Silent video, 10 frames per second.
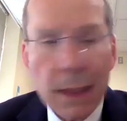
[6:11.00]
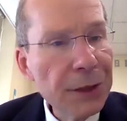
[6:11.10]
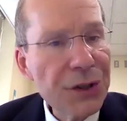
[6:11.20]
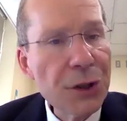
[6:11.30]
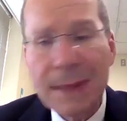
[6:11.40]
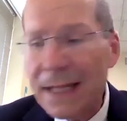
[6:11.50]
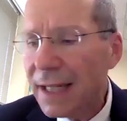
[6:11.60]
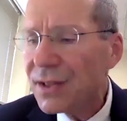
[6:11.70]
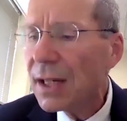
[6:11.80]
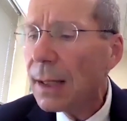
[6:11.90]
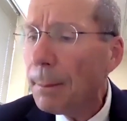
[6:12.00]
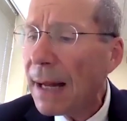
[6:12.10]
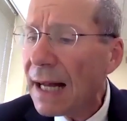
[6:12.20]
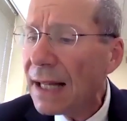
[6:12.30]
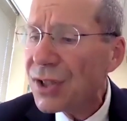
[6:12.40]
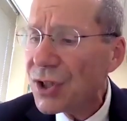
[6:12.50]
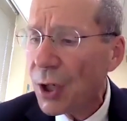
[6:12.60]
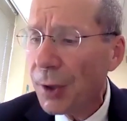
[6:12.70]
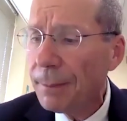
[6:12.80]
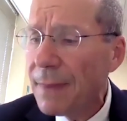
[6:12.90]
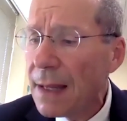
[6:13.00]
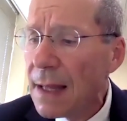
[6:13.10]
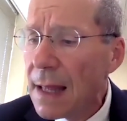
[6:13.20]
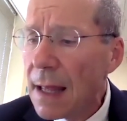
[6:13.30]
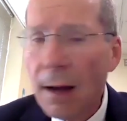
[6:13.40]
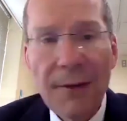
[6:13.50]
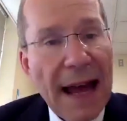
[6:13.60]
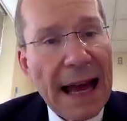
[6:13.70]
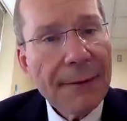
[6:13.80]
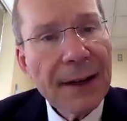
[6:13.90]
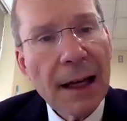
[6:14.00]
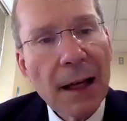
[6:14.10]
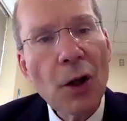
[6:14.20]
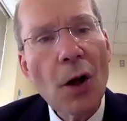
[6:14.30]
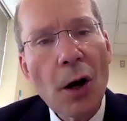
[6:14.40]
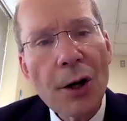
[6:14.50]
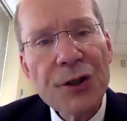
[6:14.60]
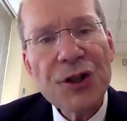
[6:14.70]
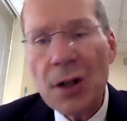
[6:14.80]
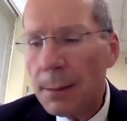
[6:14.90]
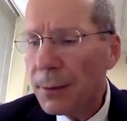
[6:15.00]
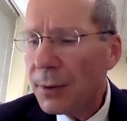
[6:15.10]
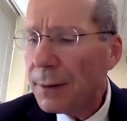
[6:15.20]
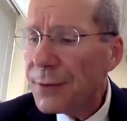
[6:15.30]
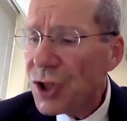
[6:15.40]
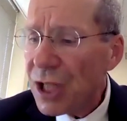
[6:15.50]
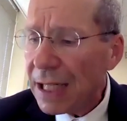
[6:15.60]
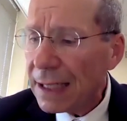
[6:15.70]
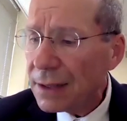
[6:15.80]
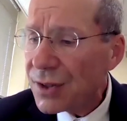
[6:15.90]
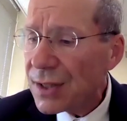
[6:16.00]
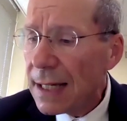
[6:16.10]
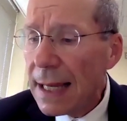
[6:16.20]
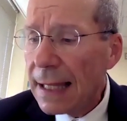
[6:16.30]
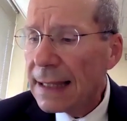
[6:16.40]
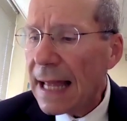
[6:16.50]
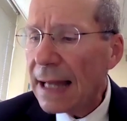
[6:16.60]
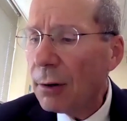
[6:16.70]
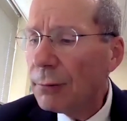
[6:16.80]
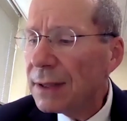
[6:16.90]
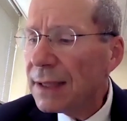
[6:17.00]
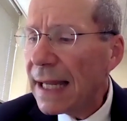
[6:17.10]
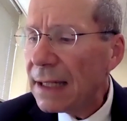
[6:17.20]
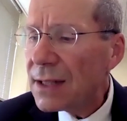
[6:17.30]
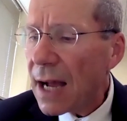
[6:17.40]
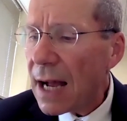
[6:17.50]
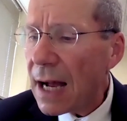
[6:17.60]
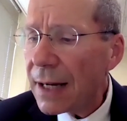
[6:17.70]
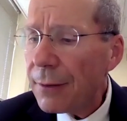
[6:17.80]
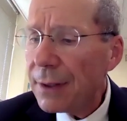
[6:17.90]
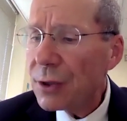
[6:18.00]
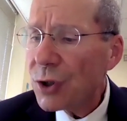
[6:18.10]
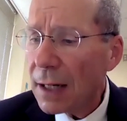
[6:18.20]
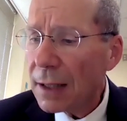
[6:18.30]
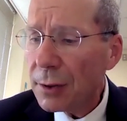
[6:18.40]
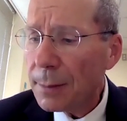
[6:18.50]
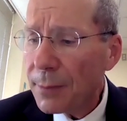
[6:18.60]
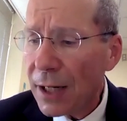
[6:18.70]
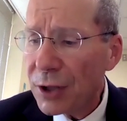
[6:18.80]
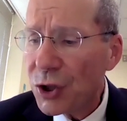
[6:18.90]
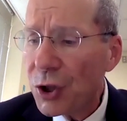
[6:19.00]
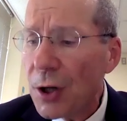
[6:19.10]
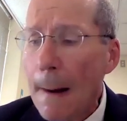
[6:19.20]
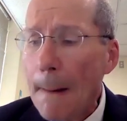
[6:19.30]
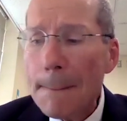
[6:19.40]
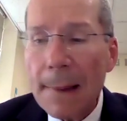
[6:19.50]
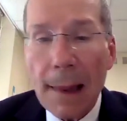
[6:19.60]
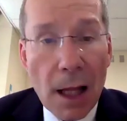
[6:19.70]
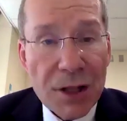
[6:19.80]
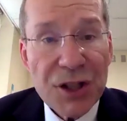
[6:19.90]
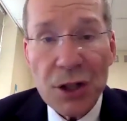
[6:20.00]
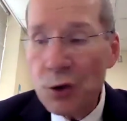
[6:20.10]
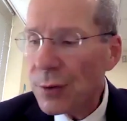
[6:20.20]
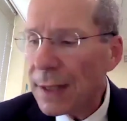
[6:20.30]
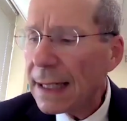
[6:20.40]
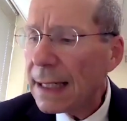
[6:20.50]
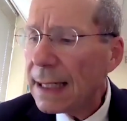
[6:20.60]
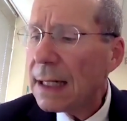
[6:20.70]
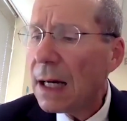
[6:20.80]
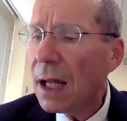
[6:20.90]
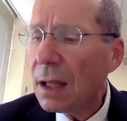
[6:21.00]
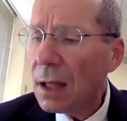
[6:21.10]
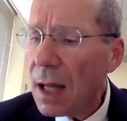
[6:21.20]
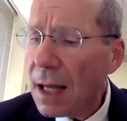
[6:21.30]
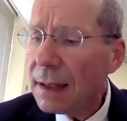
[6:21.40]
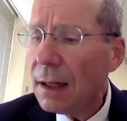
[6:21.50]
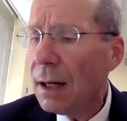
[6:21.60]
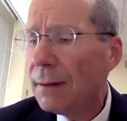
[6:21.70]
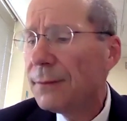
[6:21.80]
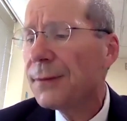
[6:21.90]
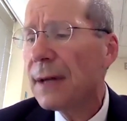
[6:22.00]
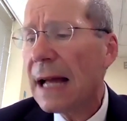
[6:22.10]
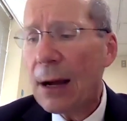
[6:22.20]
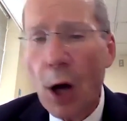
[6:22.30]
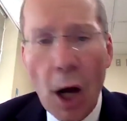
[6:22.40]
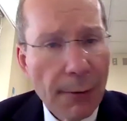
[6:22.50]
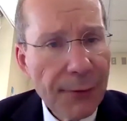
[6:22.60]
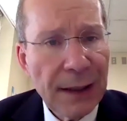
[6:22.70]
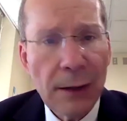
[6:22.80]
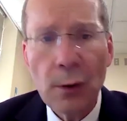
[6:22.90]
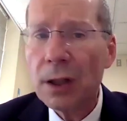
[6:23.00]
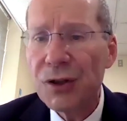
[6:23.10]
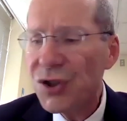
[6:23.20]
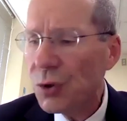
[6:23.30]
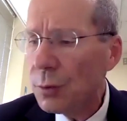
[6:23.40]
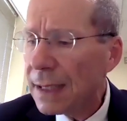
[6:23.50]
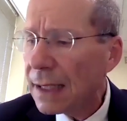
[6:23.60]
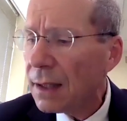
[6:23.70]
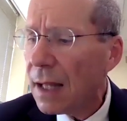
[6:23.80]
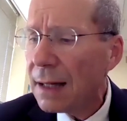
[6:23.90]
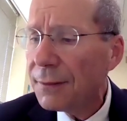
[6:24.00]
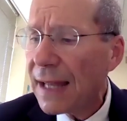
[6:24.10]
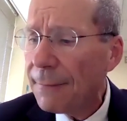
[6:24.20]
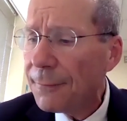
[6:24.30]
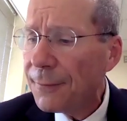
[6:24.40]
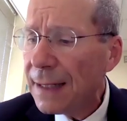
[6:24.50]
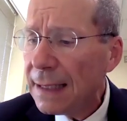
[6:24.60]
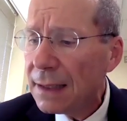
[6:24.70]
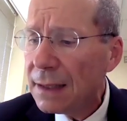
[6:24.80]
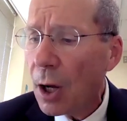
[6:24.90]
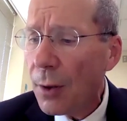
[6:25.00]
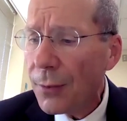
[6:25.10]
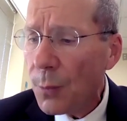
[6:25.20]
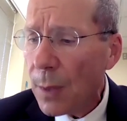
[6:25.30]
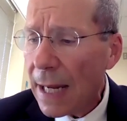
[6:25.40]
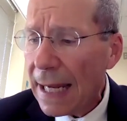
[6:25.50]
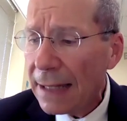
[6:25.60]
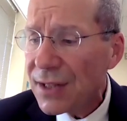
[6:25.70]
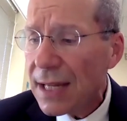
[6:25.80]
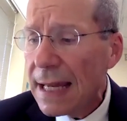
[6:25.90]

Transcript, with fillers: excuse me, it's a composite term of having a large number of genes that are related to higher intraocular pressure, plus drinking a lot of coffee or consuming a lot of caffeine in other ways